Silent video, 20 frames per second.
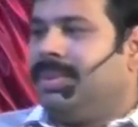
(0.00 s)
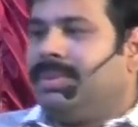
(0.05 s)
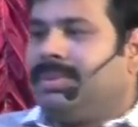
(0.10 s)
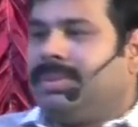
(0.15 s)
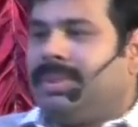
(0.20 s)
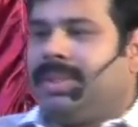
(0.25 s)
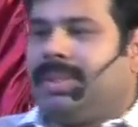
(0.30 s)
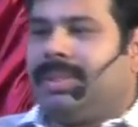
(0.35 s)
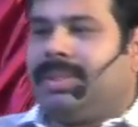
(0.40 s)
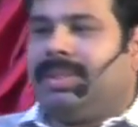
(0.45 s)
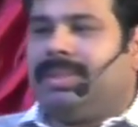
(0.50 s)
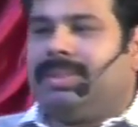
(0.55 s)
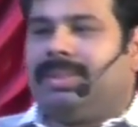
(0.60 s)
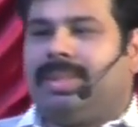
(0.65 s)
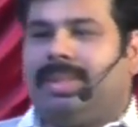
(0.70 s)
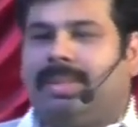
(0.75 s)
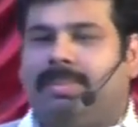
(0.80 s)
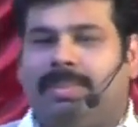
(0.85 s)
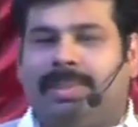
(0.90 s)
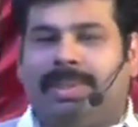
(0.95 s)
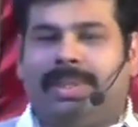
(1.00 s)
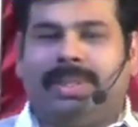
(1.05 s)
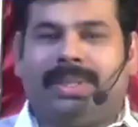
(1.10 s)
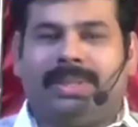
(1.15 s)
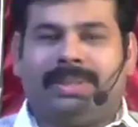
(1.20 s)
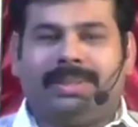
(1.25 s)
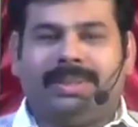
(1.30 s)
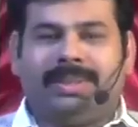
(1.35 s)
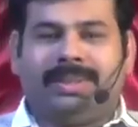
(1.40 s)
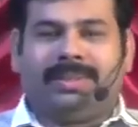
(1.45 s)
Checking the
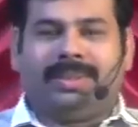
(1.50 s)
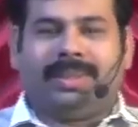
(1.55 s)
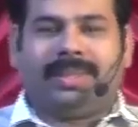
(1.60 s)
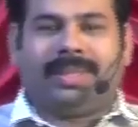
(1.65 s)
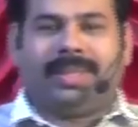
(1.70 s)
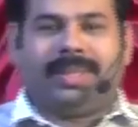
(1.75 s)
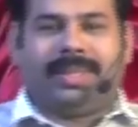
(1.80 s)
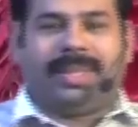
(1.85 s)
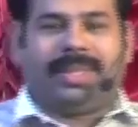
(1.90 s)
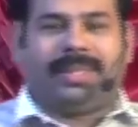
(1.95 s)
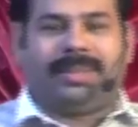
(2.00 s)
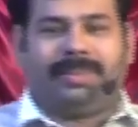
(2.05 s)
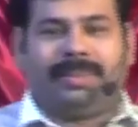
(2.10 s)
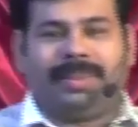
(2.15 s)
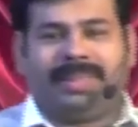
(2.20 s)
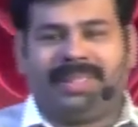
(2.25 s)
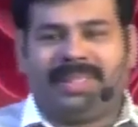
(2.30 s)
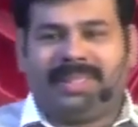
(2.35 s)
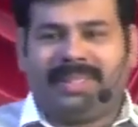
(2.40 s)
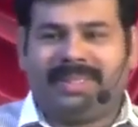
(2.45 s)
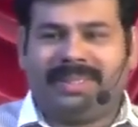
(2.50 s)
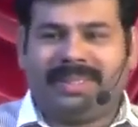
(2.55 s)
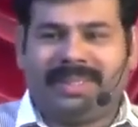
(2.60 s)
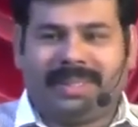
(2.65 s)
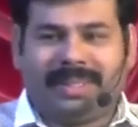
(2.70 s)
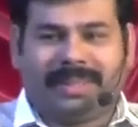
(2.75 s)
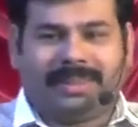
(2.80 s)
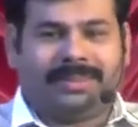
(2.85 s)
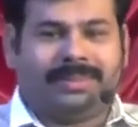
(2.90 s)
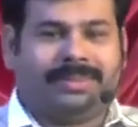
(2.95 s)
application is working as per the
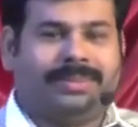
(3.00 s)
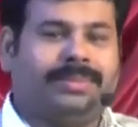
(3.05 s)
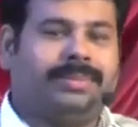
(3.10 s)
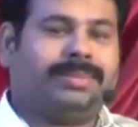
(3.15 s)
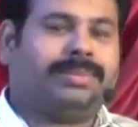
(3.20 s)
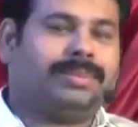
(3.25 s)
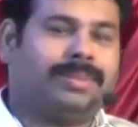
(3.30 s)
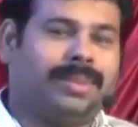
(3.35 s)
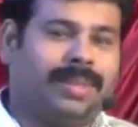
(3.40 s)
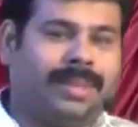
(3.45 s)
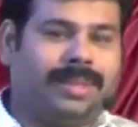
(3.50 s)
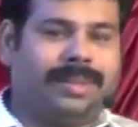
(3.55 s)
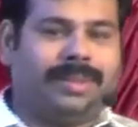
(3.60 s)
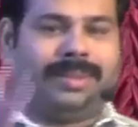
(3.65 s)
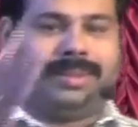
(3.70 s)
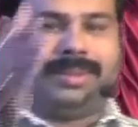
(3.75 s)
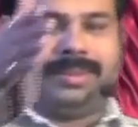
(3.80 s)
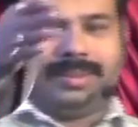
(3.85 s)
desire. Very good.